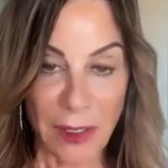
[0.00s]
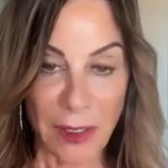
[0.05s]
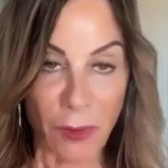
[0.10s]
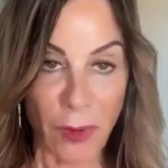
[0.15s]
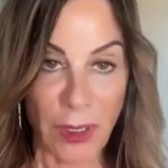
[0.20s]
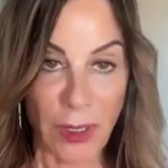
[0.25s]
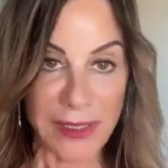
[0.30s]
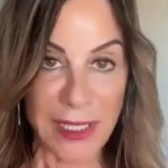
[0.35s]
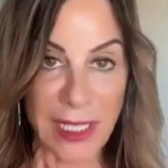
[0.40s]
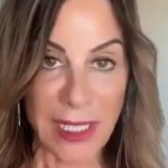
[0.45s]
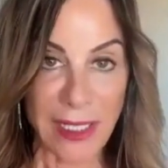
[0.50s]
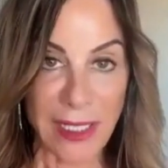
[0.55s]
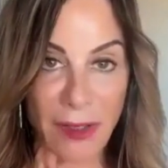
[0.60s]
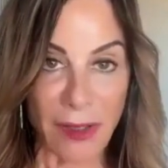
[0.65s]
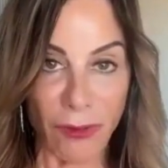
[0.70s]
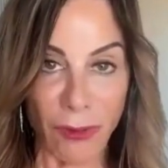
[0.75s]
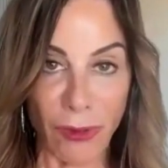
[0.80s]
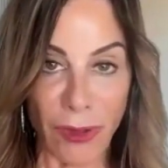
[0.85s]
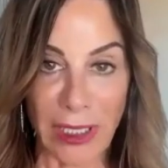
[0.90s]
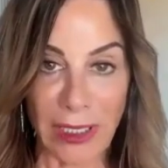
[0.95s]
what's like a
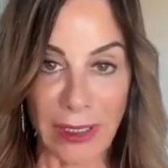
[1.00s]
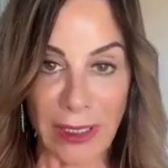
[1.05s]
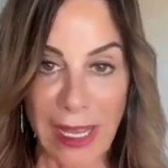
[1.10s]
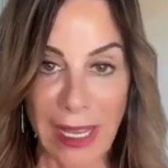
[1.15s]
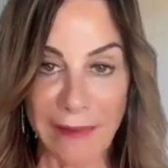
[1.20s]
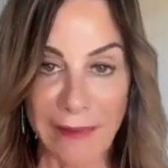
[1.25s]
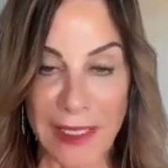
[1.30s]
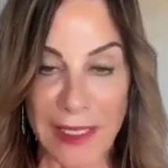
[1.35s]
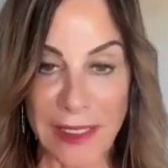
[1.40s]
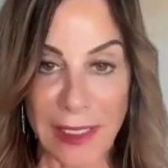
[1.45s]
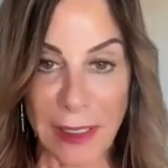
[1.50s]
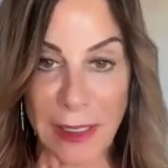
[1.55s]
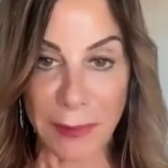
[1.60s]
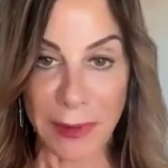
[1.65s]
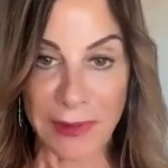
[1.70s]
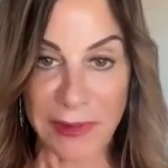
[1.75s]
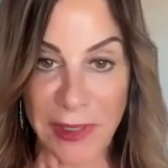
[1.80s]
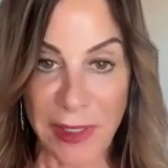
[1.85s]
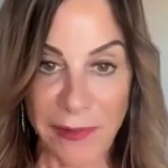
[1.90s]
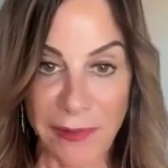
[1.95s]
real life
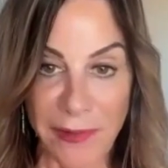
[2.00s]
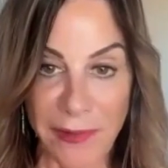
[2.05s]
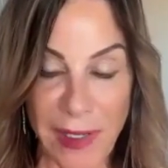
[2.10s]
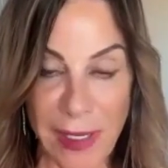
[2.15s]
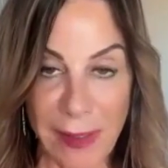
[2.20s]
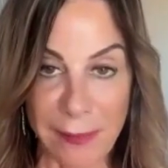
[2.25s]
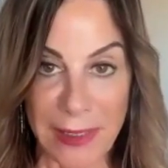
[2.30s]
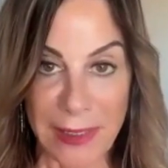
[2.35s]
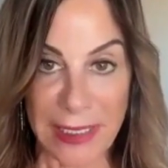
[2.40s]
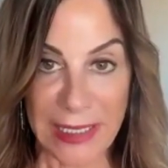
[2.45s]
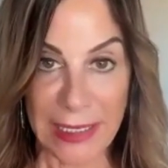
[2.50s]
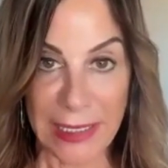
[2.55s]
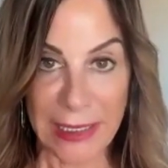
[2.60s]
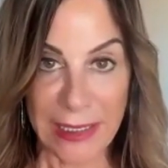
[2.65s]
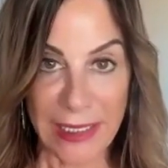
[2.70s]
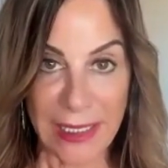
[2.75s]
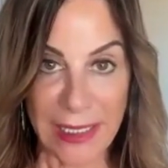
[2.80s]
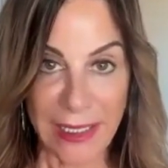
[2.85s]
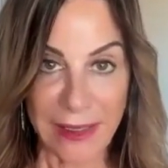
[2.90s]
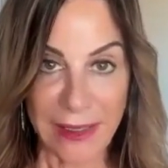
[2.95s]
example of a family,
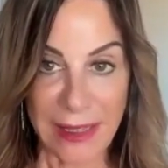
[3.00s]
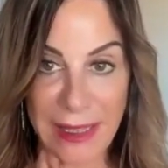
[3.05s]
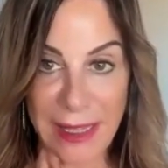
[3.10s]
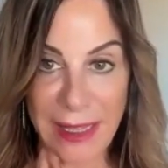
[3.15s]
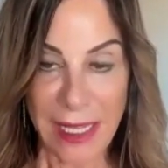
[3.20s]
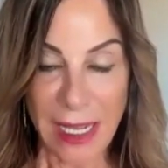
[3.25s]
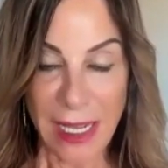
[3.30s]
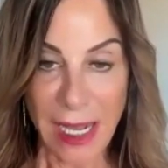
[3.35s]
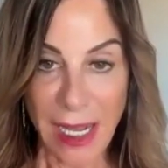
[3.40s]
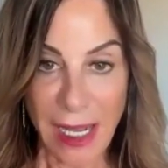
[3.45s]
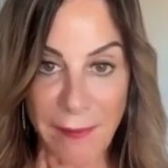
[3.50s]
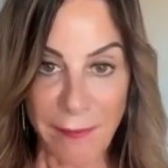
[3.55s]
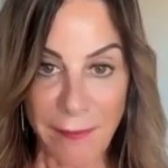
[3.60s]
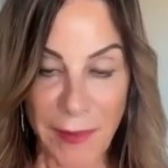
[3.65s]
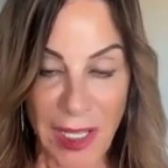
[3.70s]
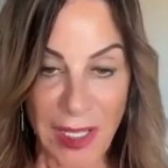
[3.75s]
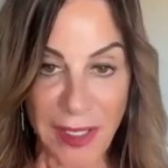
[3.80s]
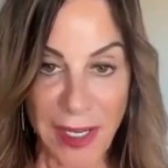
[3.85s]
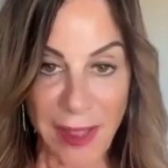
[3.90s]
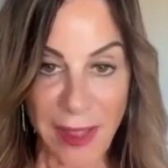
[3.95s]

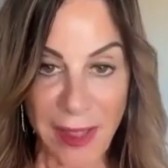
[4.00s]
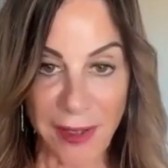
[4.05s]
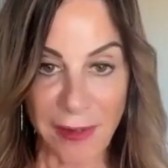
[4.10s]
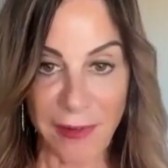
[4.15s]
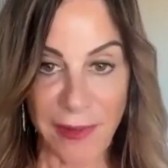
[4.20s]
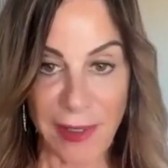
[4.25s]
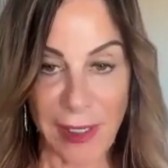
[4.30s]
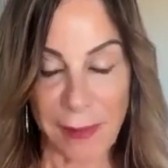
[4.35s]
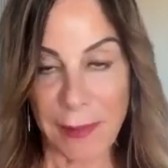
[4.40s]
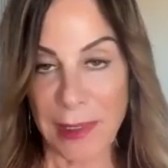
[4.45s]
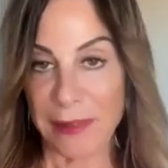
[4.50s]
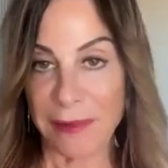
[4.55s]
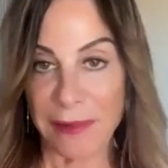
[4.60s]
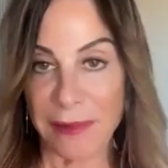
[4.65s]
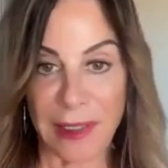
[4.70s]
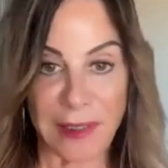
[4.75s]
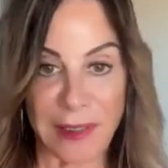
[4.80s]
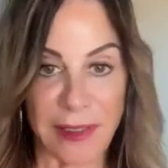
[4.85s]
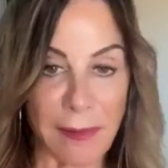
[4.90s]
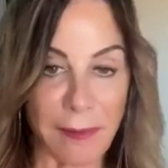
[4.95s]
another family,
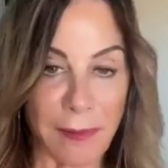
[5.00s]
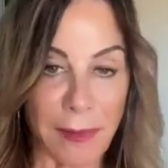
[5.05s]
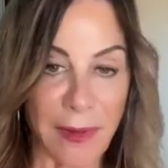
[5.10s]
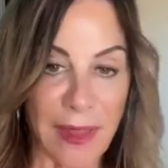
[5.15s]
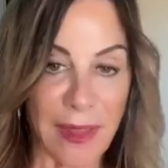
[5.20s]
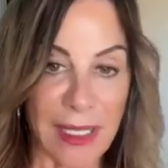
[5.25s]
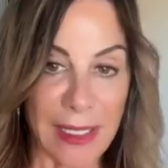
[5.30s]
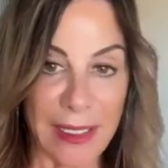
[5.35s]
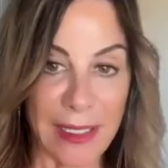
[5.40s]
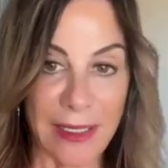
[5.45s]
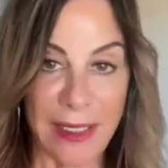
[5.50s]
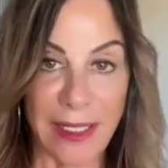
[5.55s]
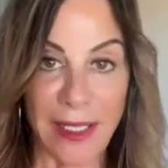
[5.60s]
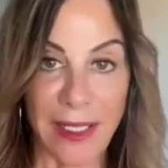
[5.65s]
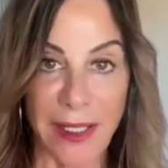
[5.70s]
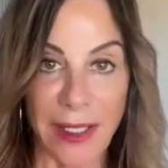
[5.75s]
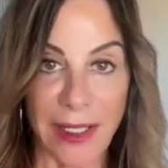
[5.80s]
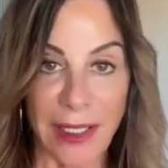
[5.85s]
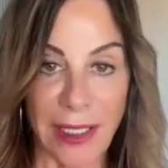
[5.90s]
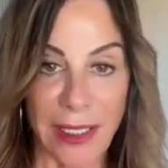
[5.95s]
for example, that
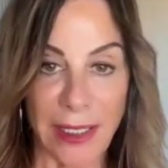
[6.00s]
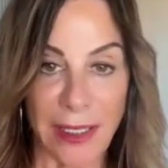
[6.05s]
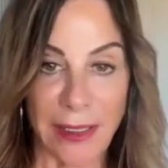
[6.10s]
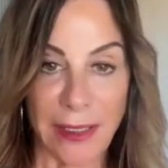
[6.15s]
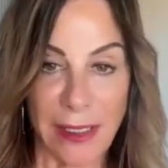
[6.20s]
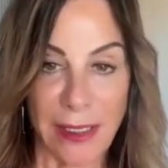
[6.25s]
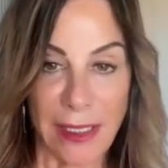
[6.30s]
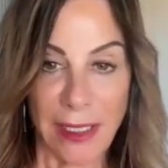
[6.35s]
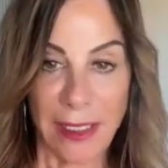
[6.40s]
inherited